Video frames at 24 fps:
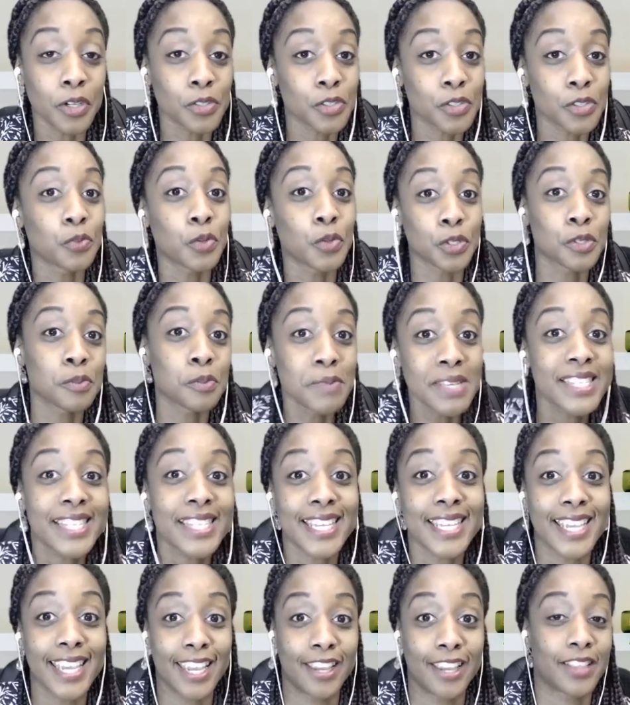So what's
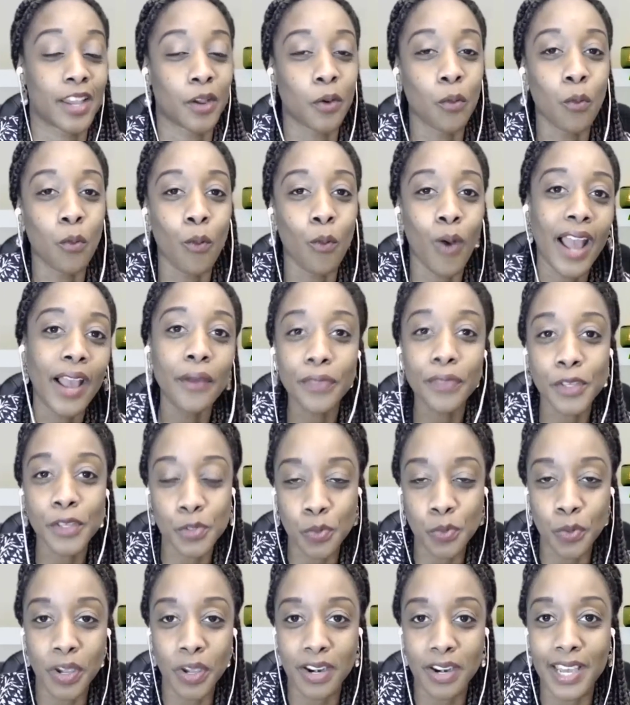missing here? Like, why aren't these
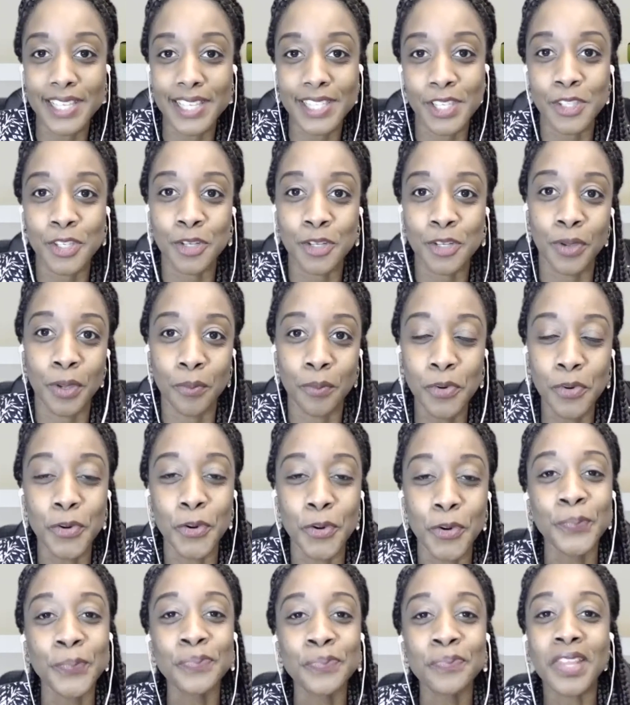organizers doing more?